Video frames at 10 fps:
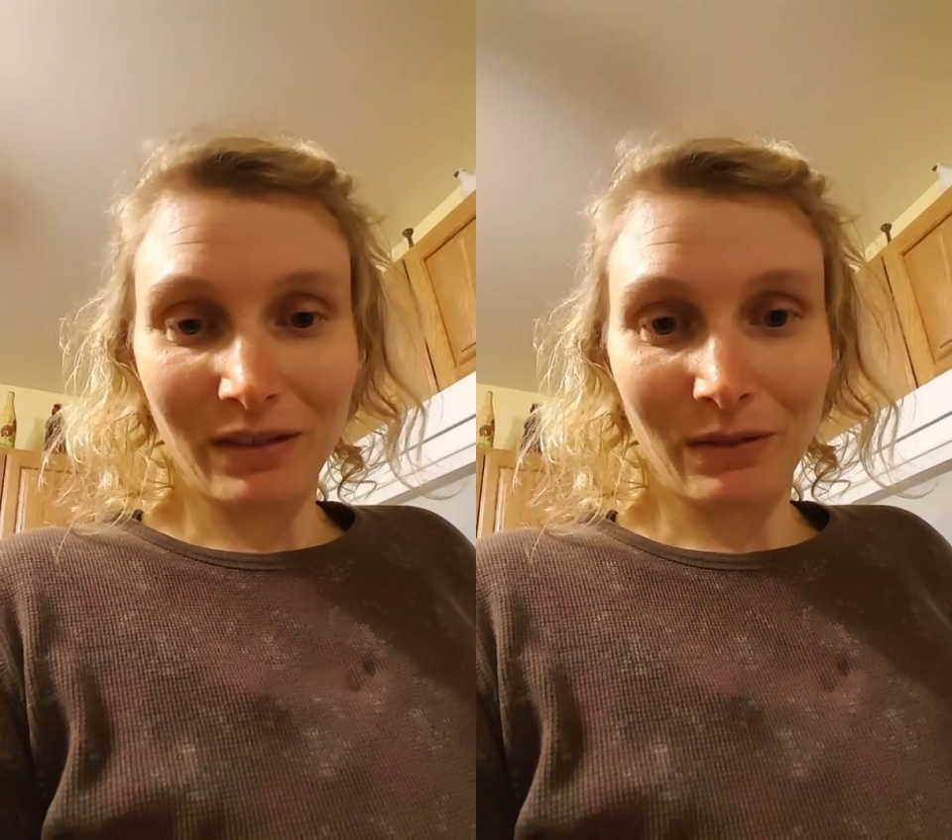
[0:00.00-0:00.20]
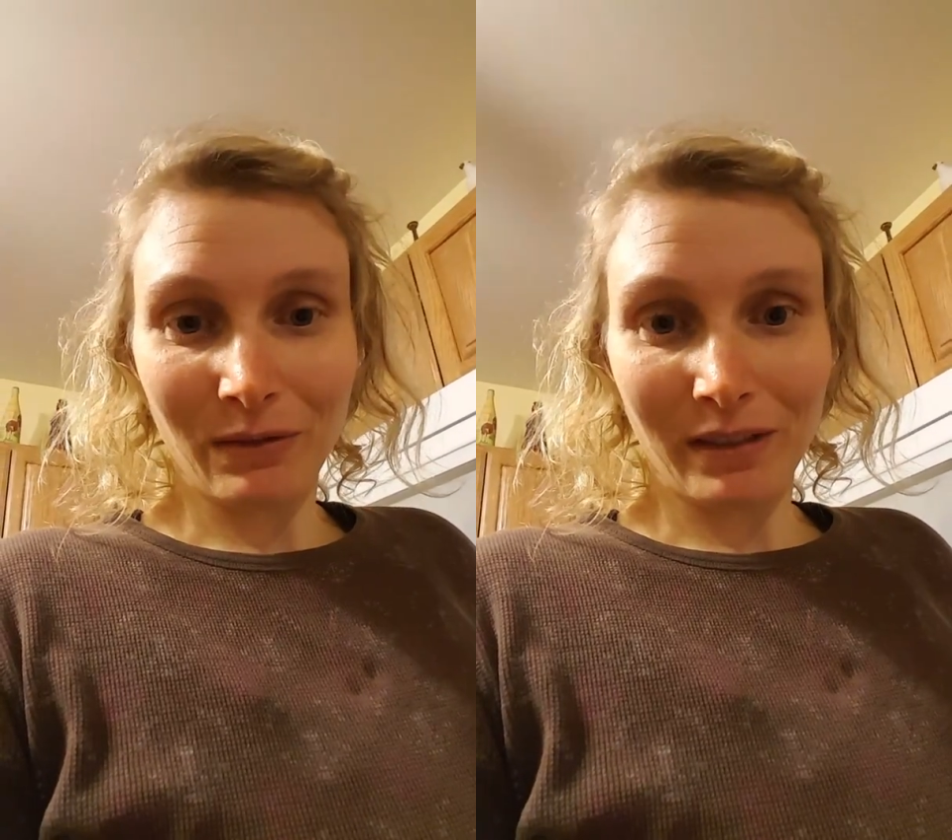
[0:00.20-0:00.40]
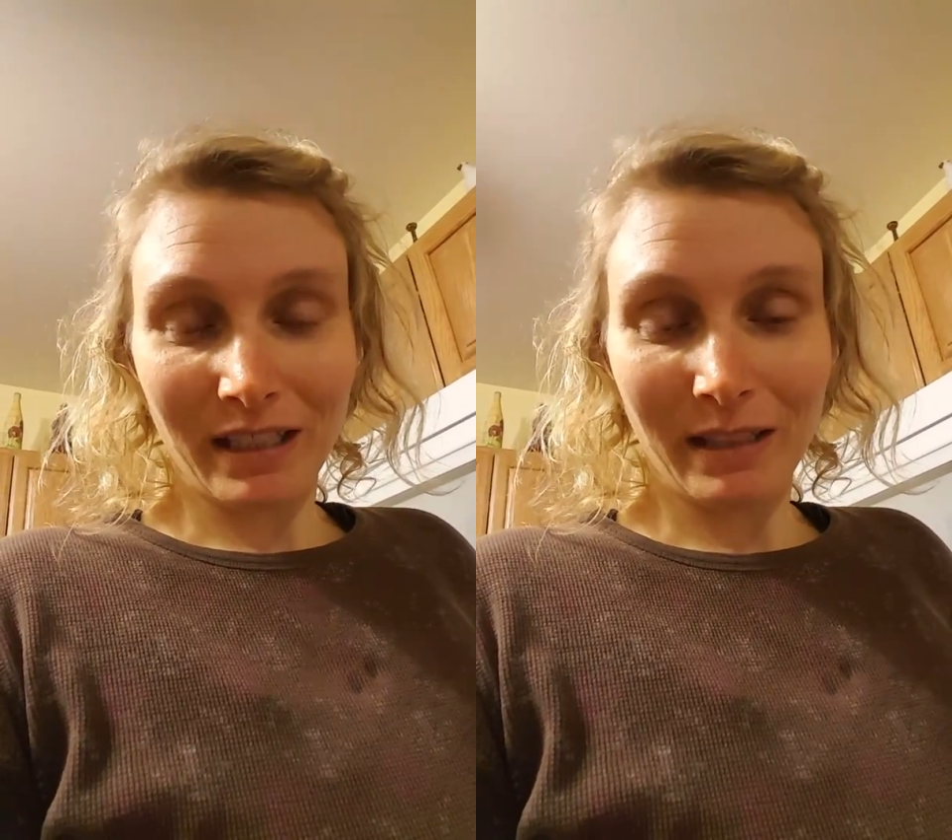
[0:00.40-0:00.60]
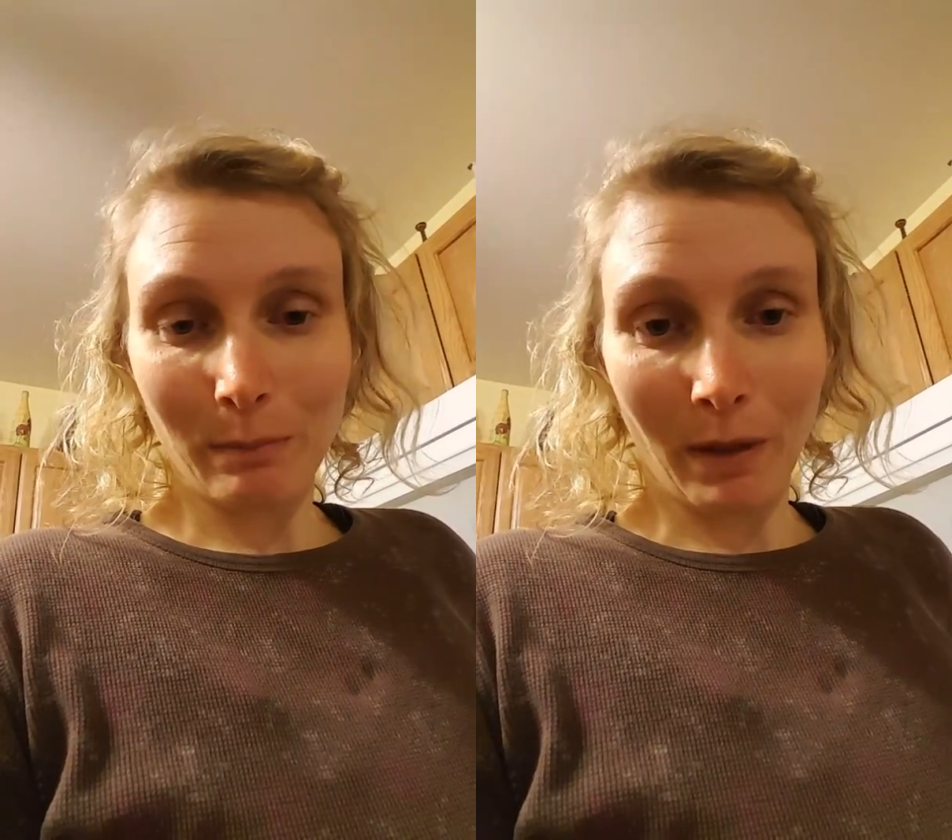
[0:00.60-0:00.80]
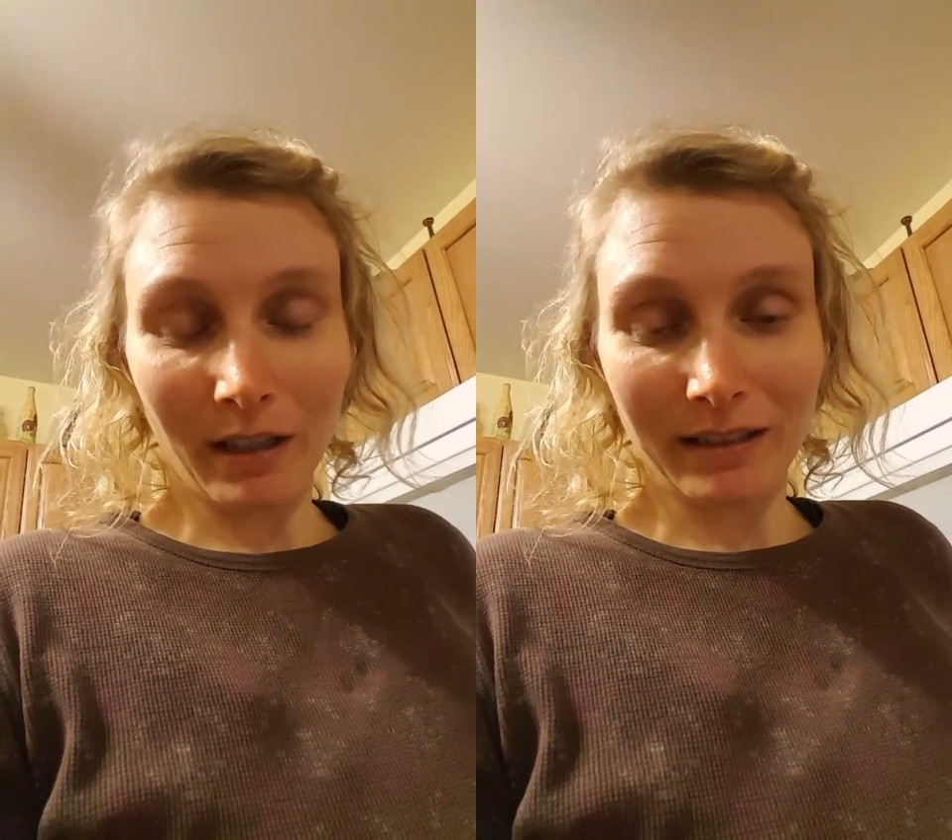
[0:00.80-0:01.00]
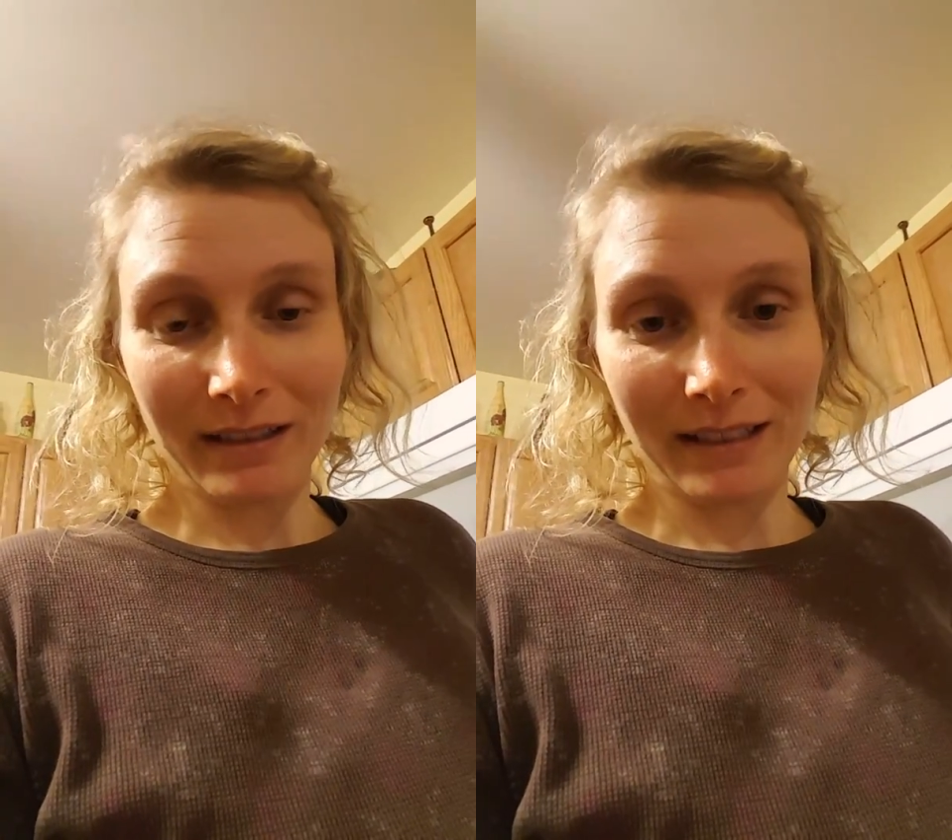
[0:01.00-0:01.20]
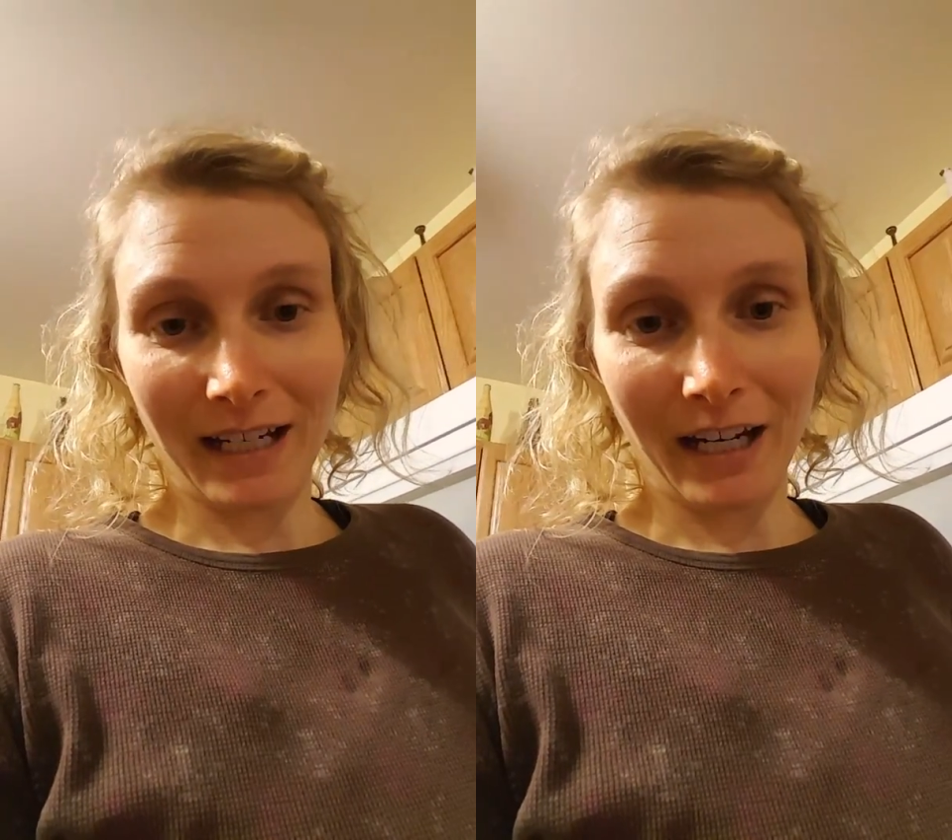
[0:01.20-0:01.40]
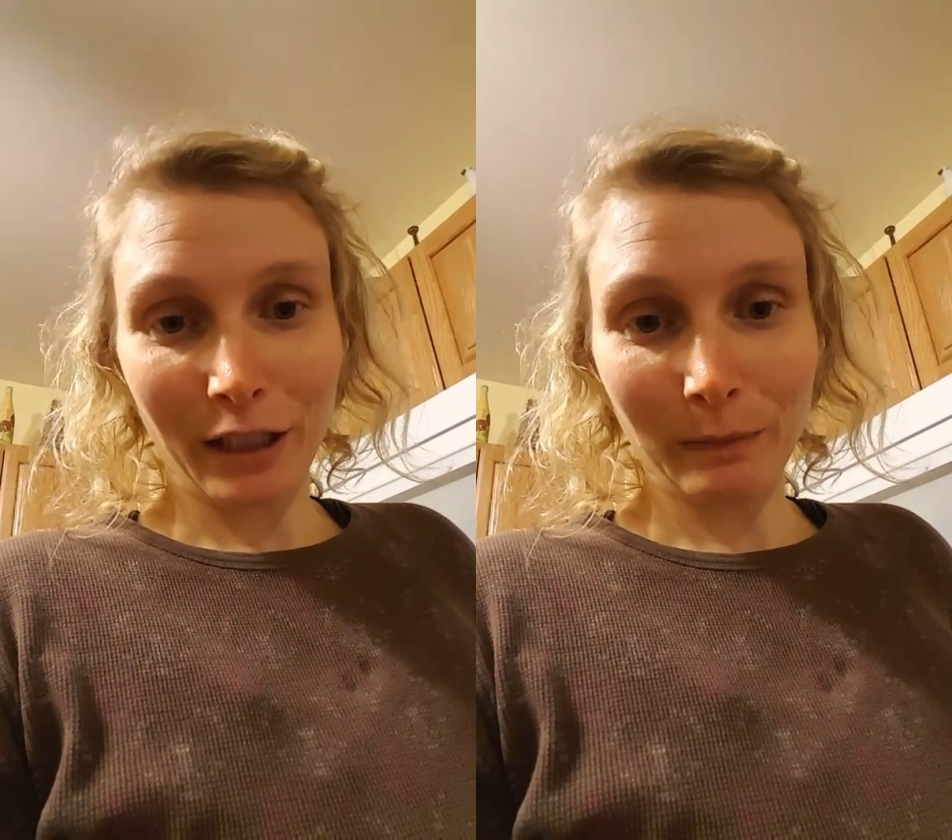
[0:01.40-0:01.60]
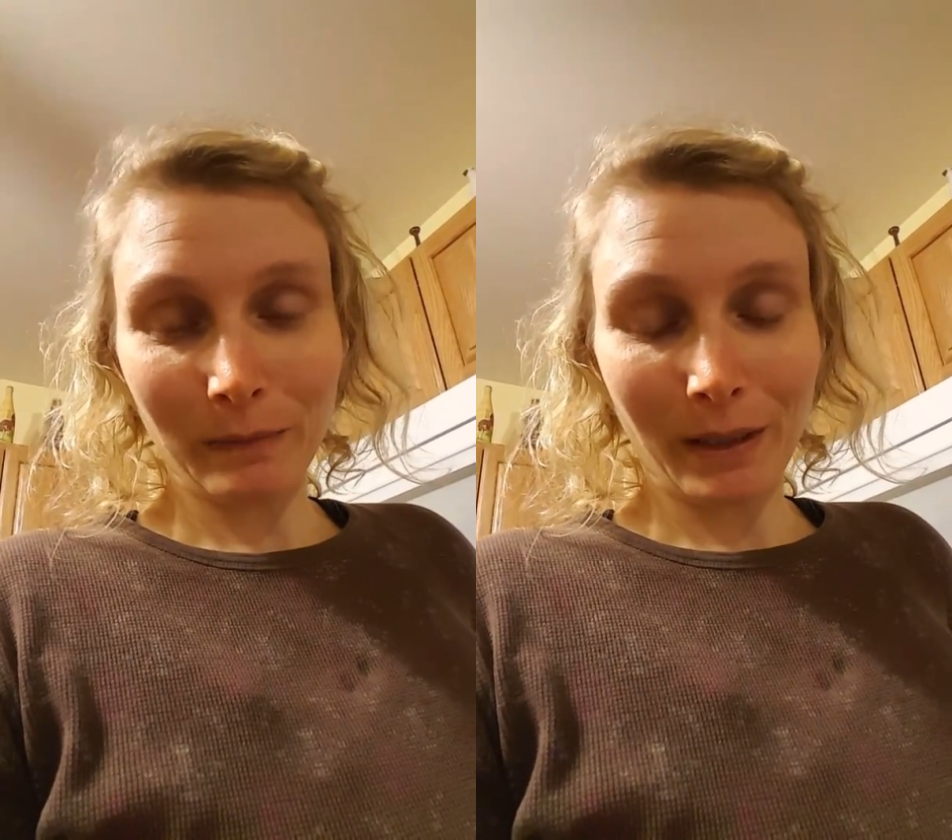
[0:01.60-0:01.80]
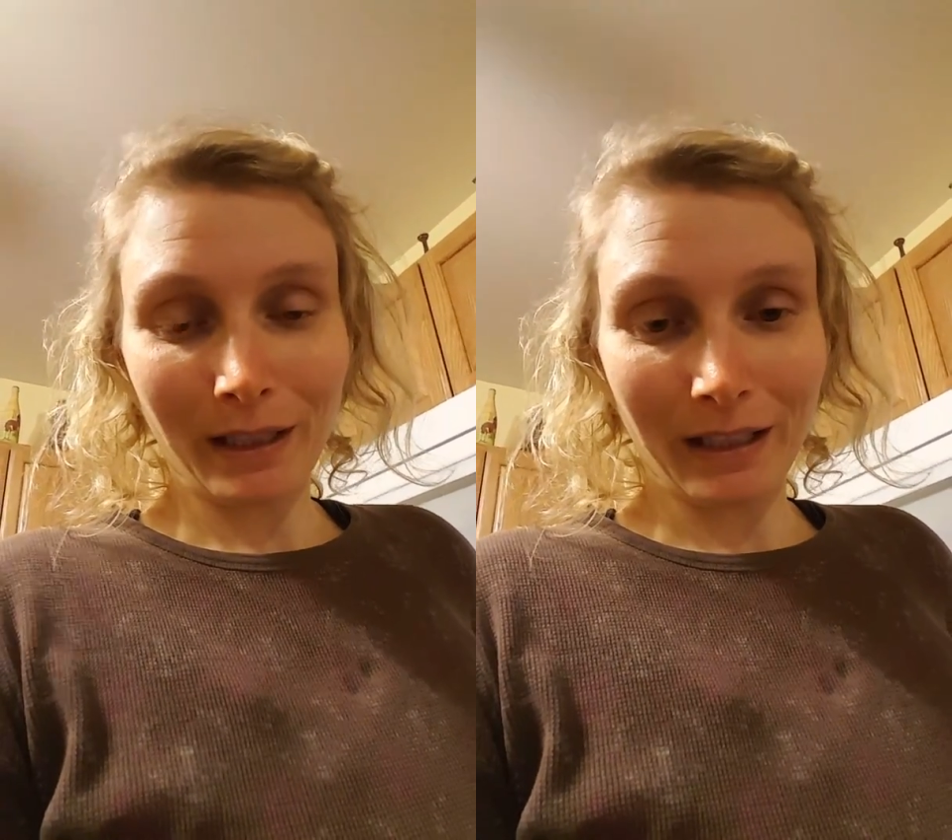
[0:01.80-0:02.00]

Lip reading: do in hidden pockets of time.